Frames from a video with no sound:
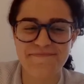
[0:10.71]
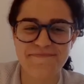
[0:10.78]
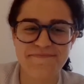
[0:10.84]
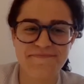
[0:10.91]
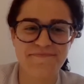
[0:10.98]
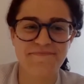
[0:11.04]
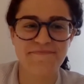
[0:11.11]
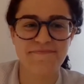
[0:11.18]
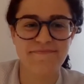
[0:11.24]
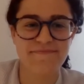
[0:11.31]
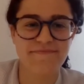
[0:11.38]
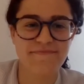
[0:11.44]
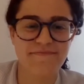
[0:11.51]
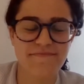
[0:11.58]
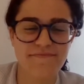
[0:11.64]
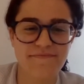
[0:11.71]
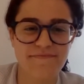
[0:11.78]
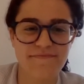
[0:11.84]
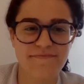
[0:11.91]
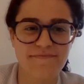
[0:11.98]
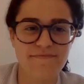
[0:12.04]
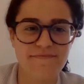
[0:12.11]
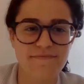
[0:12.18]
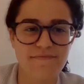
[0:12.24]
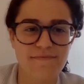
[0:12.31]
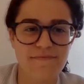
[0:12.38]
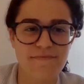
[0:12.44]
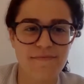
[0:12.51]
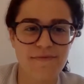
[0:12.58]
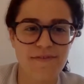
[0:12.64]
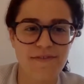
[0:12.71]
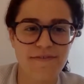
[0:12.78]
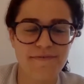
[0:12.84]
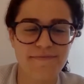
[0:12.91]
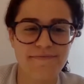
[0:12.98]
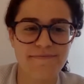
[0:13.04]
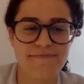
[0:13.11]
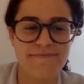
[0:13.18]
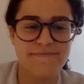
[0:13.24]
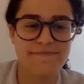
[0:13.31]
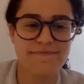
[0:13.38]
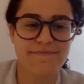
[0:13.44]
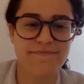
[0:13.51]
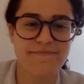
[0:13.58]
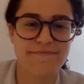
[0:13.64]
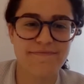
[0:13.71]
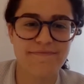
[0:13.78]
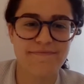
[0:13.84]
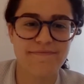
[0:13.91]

(silent)